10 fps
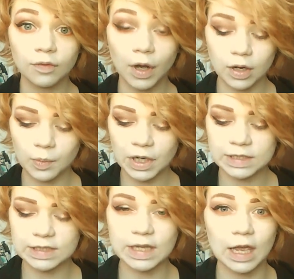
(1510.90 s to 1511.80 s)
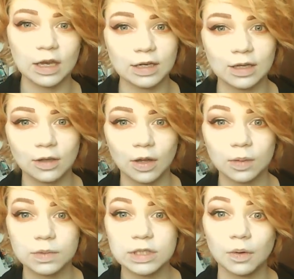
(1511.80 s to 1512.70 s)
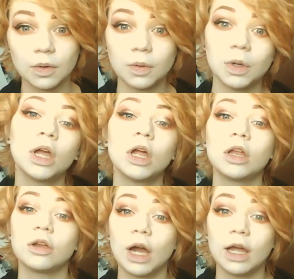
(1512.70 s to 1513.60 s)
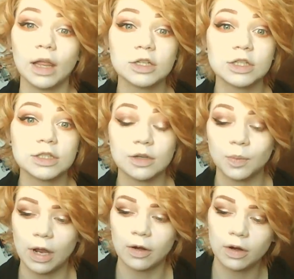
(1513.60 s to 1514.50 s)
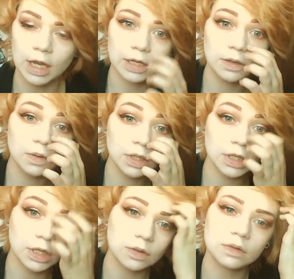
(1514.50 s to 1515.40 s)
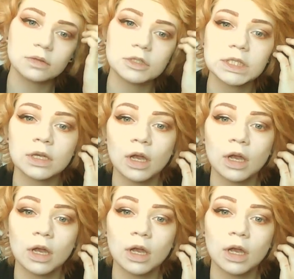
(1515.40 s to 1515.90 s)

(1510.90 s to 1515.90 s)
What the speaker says: volumizes and deplumps, so your eyelashes look better. And you can use